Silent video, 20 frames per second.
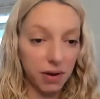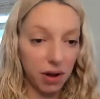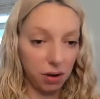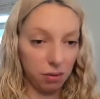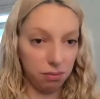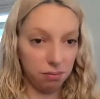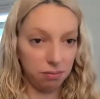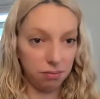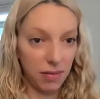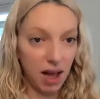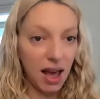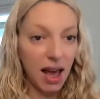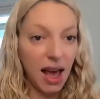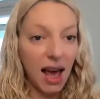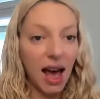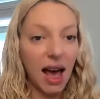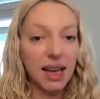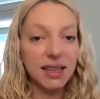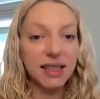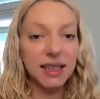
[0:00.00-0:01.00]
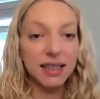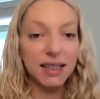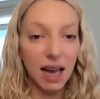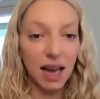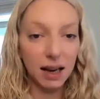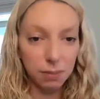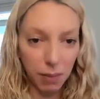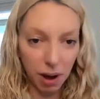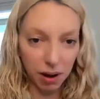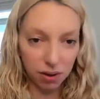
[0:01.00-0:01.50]
you has a
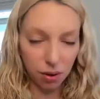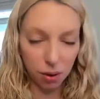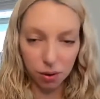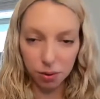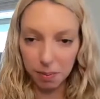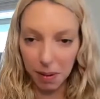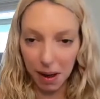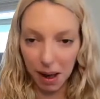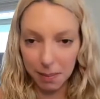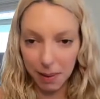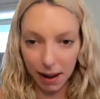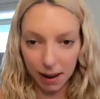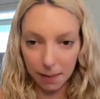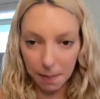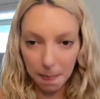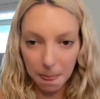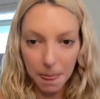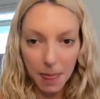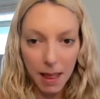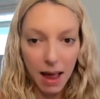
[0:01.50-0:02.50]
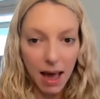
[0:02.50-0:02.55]
10-month-old baby.